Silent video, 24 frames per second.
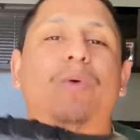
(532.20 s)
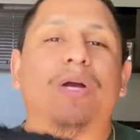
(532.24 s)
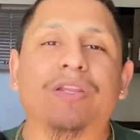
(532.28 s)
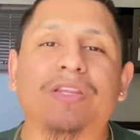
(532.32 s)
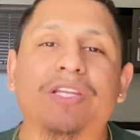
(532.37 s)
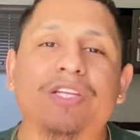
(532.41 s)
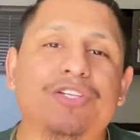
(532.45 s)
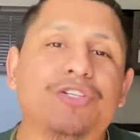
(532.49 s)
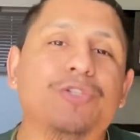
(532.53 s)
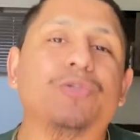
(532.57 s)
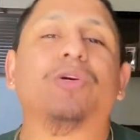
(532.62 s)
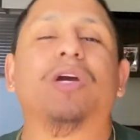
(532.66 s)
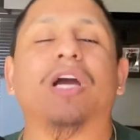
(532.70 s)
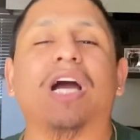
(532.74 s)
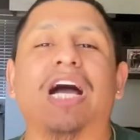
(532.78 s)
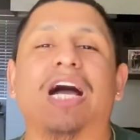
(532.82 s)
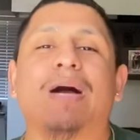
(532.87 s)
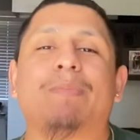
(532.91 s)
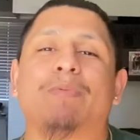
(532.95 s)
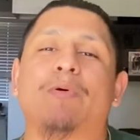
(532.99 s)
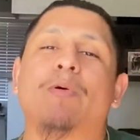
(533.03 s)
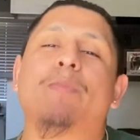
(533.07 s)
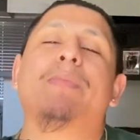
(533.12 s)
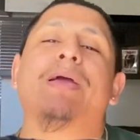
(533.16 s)
did you cop
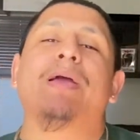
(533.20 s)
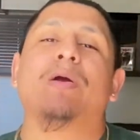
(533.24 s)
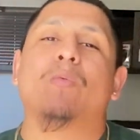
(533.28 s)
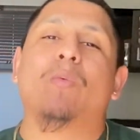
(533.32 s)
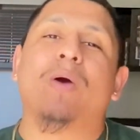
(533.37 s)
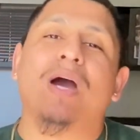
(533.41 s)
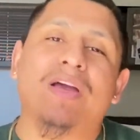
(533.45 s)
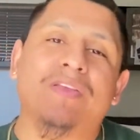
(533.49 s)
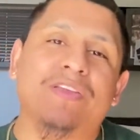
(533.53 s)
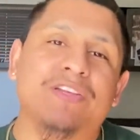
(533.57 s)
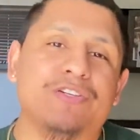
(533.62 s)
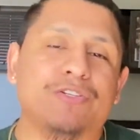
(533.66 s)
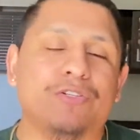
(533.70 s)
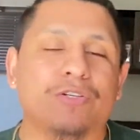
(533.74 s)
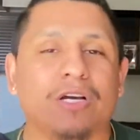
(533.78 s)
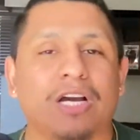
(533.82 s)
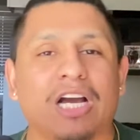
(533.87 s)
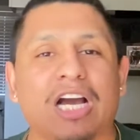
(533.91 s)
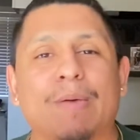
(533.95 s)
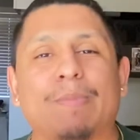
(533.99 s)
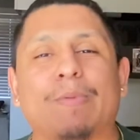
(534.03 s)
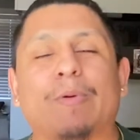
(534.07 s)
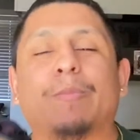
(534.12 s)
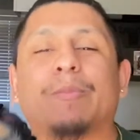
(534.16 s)
them and why did you
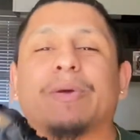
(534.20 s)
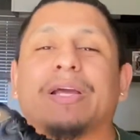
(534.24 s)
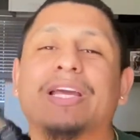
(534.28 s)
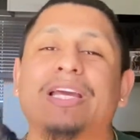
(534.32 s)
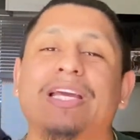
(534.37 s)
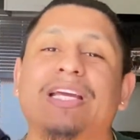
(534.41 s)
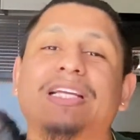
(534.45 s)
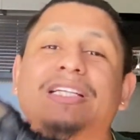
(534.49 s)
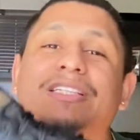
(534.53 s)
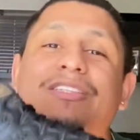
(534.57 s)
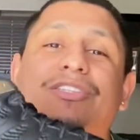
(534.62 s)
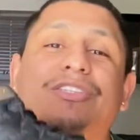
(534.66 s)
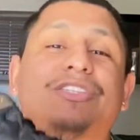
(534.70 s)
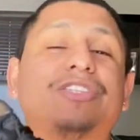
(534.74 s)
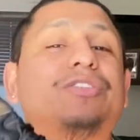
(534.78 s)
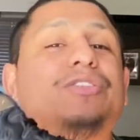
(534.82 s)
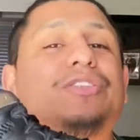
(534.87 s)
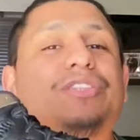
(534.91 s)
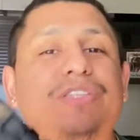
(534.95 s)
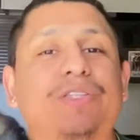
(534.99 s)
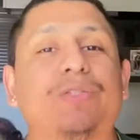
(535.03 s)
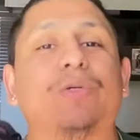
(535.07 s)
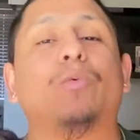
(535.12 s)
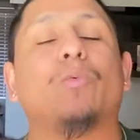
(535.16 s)
cop them, and do you
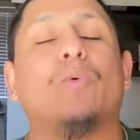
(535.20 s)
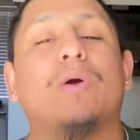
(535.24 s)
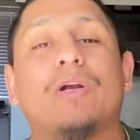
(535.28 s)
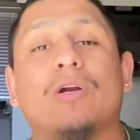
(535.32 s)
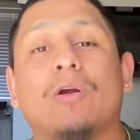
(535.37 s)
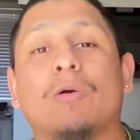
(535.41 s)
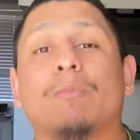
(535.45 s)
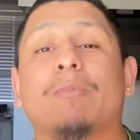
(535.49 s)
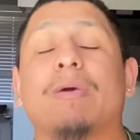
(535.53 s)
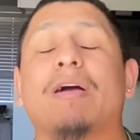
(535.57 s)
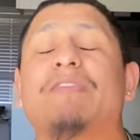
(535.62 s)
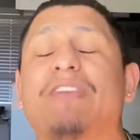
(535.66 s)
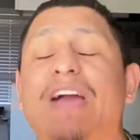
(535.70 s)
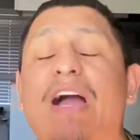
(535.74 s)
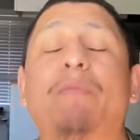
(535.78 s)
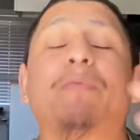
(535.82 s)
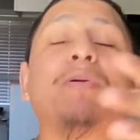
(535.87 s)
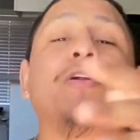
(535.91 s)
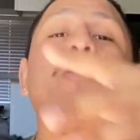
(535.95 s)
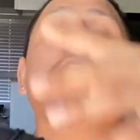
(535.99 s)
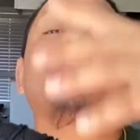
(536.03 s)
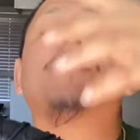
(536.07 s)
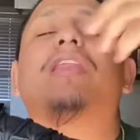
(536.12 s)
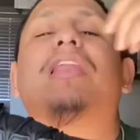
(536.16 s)
still wear them? I want
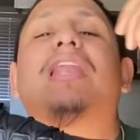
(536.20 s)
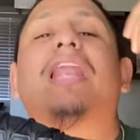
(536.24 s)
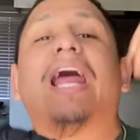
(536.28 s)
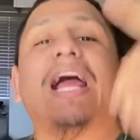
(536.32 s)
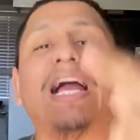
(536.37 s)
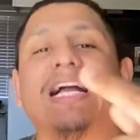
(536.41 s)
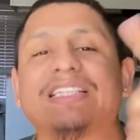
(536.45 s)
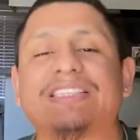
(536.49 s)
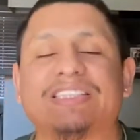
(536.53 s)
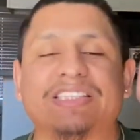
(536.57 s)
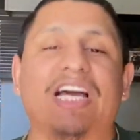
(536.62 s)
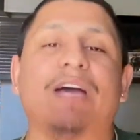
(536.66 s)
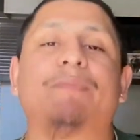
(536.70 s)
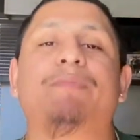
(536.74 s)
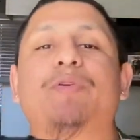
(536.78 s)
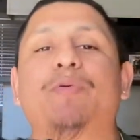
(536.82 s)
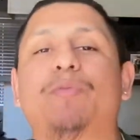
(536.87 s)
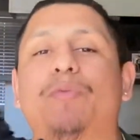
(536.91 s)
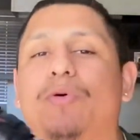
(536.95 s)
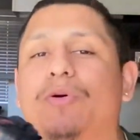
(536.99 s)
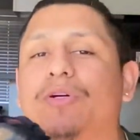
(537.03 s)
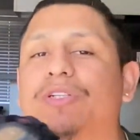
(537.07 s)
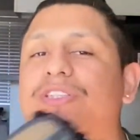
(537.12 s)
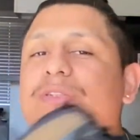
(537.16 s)
to know the last time you
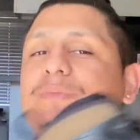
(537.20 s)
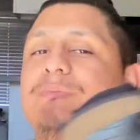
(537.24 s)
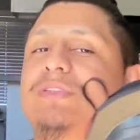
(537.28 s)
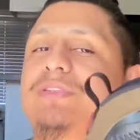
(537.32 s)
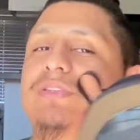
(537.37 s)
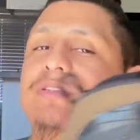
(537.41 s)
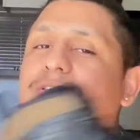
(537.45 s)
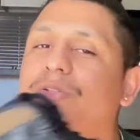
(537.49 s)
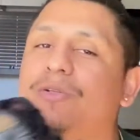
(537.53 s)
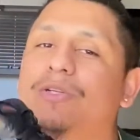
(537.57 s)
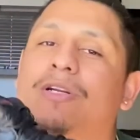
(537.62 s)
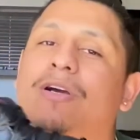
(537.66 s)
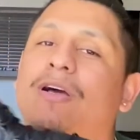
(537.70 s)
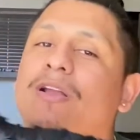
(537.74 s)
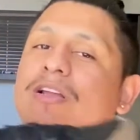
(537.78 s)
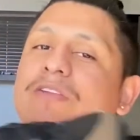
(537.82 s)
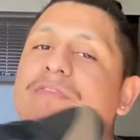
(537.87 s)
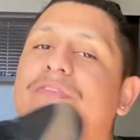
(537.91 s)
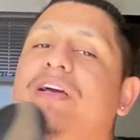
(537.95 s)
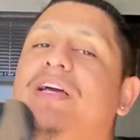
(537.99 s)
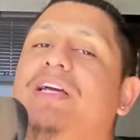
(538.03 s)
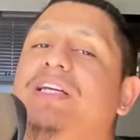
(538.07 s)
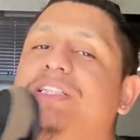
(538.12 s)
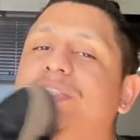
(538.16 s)
wore some Jordan Olive
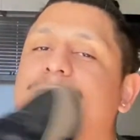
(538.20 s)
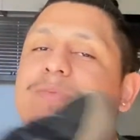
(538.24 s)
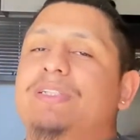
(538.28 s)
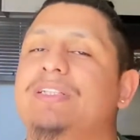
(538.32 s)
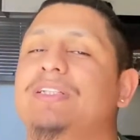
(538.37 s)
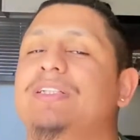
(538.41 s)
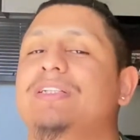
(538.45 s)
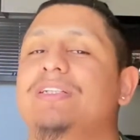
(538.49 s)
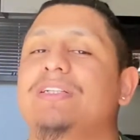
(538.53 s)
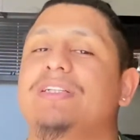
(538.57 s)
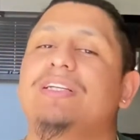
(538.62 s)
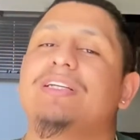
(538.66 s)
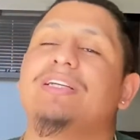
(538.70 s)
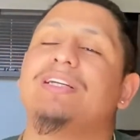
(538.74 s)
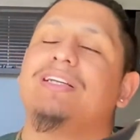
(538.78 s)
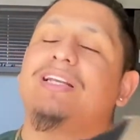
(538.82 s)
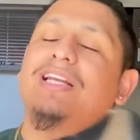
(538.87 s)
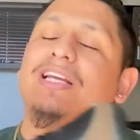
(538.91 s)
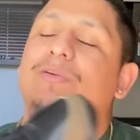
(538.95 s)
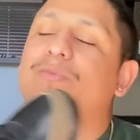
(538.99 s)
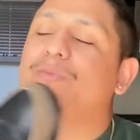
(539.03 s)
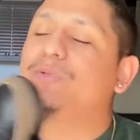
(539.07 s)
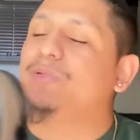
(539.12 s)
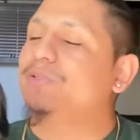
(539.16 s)
9s, man.
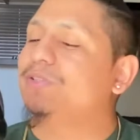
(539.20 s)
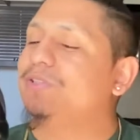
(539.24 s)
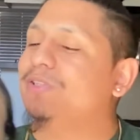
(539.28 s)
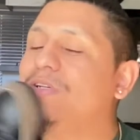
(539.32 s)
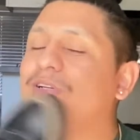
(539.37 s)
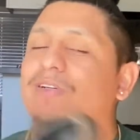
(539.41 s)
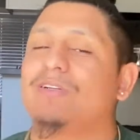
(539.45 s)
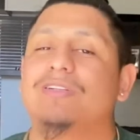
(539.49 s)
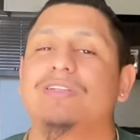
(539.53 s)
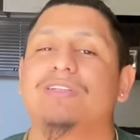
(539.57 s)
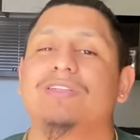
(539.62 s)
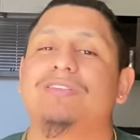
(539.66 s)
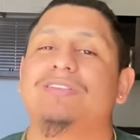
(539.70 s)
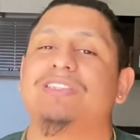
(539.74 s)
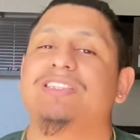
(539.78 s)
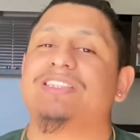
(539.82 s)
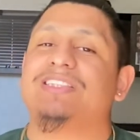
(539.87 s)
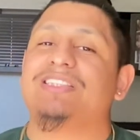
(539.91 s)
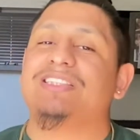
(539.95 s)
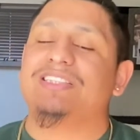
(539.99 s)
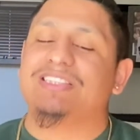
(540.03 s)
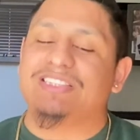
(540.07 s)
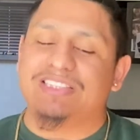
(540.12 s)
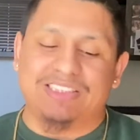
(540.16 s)
Like, real talk, these
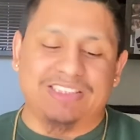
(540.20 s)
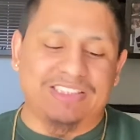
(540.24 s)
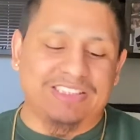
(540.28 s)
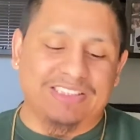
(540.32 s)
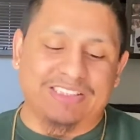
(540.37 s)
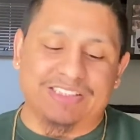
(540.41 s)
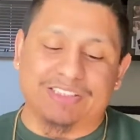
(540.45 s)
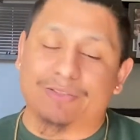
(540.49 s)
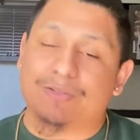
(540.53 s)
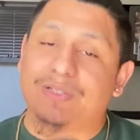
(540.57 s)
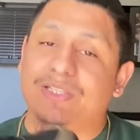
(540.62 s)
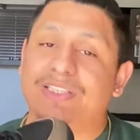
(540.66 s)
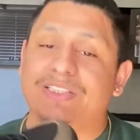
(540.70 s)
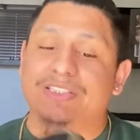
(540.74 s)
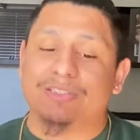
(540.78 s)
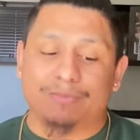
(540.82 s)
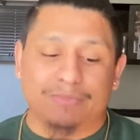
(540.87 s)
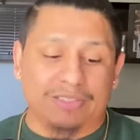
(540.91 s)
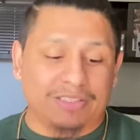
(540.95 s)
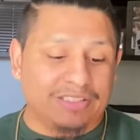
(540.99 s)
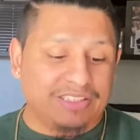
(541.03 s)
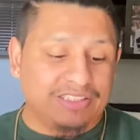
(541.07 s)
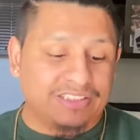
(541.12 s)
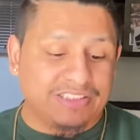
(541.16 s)
shits is crazy,
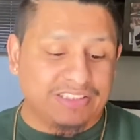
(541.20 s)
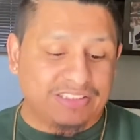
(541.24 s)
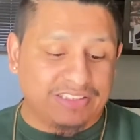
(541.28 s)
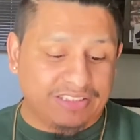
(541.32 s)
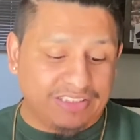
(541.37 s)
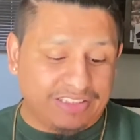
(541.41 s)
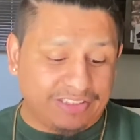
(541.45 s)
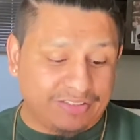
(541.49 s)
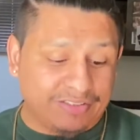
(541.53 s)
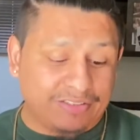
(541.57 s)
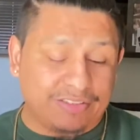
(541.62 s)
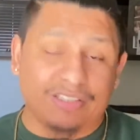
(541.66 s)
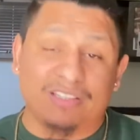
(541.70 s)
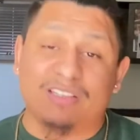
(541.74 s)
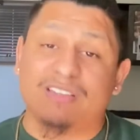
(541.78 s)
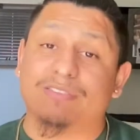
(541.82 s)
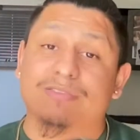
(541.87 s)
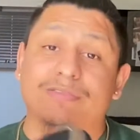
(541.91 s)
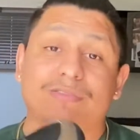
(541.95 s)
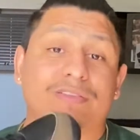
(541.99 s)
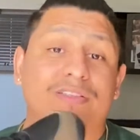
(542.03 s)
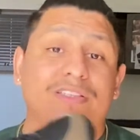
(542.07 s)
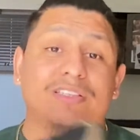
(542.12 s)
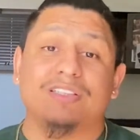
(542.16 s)
man. These are tough.
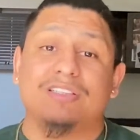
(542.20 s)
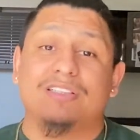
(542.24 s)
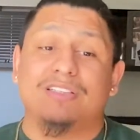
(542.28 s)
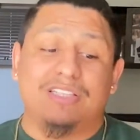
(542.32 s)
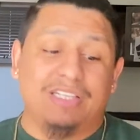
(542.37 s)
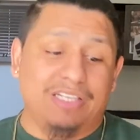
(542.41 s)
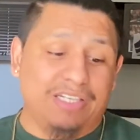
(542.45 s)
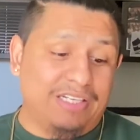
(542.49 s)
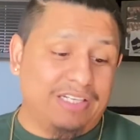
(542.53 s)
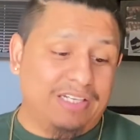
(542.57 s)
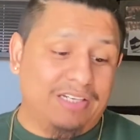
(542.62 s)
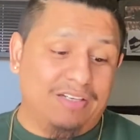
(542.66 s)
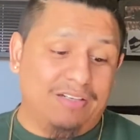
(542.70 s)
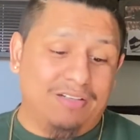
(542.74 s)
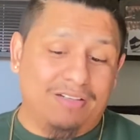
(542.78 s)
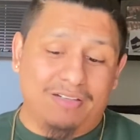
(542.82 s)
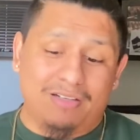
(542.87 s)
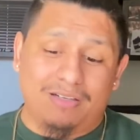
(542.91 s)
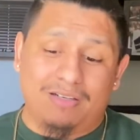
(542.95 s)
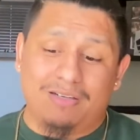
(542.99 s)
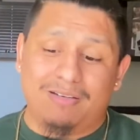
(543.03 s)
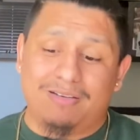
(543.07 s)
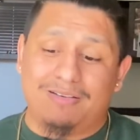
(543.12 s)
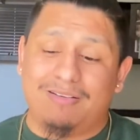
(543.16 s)
And
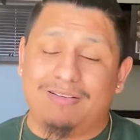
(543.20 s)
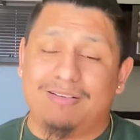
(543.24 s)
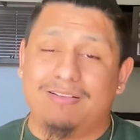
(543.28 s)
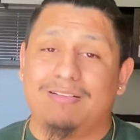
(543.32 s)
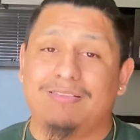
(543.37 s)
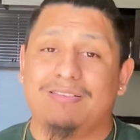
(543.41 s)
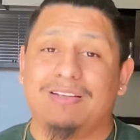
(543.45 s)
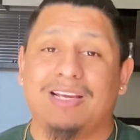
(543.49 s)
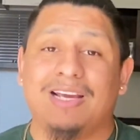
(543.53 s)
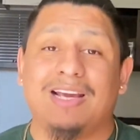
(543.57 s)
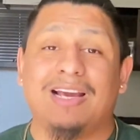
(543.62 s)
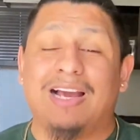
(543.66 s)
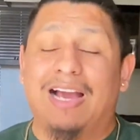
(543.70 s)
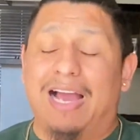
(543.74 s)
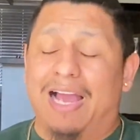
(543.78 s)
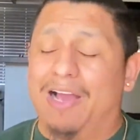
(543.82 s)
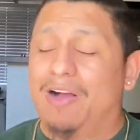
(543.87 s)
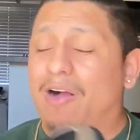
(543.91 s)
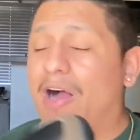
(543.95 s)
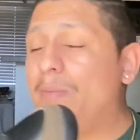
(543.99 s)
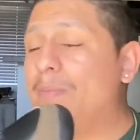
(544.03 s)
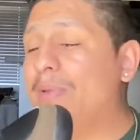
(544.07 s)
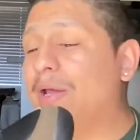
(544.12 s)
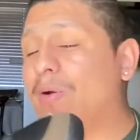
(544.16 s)
yeah, hell,
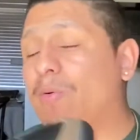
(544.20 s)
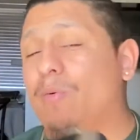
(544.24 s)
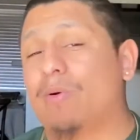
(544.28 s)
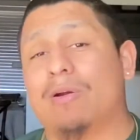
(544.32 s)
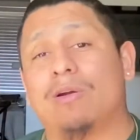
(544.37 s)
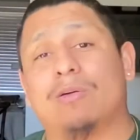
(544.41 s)
I may wear them